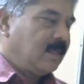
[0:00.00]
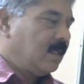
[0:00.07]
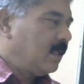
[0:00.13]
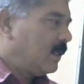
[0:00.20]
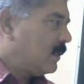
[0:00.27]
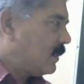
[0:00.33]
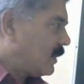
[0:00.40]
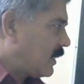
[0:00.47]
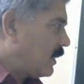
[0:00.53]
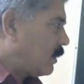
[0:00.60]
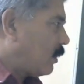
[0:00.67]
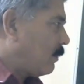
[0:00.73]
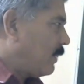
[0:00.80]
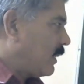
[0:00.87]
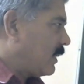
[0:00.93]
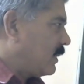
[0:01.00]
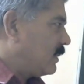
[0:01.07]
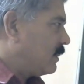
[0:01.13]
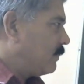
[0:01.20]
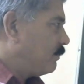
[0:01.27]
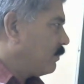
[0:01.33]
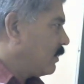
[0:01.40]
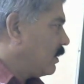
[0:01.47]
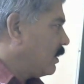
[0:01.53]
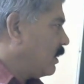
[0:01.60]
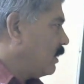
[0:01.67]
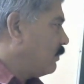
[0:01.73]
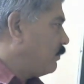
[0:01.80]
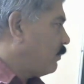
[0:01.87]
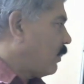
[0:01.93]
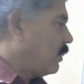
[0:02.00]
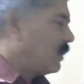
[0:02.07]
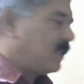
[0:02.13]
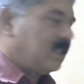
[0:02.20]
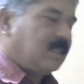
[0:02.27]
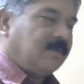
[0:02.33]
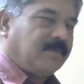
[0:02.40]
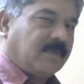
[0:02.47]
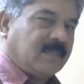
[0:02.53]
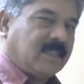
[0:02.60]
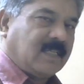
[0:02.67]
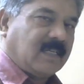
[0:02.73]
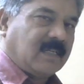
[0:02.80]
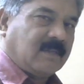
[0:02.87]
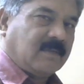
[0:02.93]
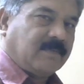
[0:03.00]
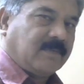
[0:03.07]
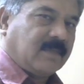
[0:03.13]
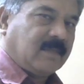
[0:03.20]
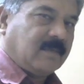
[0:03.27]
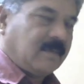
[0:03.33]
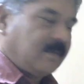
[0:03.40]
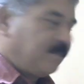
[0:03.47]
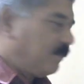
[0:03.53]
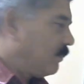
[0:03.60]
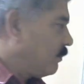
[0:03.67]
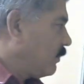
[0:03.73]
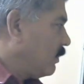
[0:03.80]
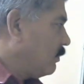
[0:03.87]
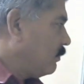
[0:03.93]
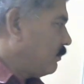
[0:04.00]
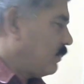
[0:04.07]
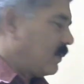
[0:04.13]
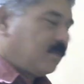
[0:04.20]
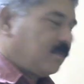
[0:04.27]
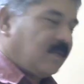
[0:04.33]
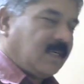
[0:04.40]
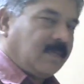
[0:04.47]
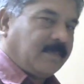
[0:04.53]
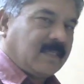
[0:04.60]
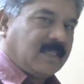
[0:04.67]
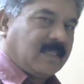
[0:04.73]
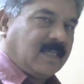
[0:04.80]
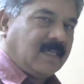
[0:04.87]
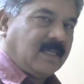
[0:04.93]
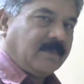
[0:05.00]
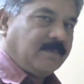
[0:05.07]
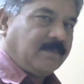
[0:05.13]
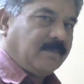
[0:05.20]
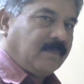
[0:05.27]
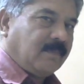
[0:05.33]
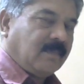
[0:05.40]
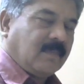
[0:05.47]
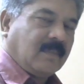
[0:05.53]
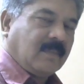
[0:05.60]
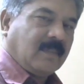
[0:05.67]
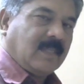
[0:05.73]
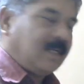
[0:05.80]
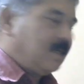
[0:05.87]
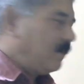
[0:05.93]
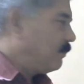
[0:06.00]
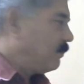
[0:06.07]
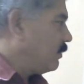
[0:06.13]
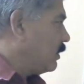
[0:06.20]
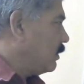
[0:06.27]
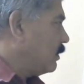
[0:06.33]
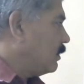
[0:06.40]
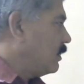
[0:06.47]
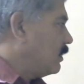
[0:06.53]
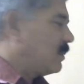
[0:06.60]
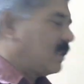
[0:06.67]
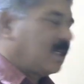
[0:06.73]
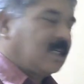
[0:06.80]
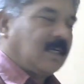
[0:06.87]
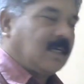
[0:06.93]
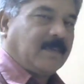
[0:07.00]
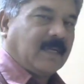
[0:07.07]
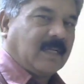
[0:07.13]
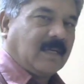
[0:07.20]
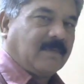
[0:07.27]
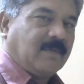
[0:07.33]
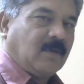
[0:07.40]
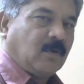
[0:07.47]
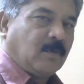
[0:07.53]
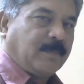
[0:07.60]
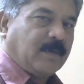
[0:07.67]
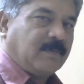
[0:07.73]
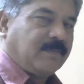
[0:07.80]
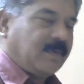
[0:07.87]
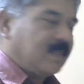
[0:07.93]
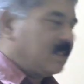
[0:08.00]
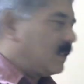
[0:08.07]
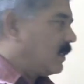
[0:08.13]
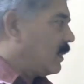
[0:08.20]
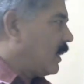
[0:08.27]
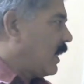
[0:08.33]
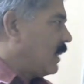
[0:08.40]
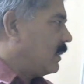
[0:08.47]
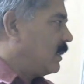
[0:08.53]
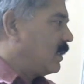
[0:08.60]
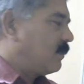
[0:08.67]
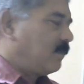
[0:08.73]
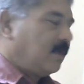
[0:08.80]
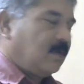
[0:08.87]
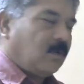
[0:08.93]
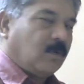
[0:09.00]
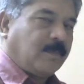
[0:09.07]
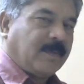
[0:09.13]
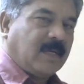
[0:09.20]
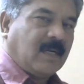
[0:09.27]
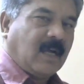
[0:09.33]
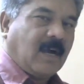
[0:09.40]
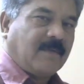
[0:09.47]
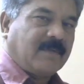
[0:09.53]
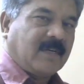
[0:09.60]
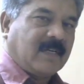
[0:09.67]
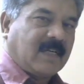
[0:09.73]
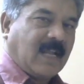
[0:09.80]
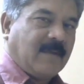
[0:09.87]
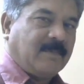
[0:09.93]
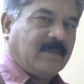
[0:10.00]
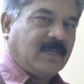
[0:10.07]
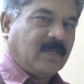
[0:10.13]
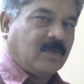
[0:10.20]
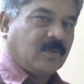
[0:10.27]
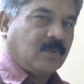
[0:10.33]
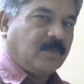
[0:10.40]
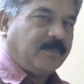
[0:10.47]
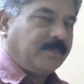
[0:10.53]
Second drawback is if fault is in first 20%, then this circuit breaker will open first and this will open after time T2.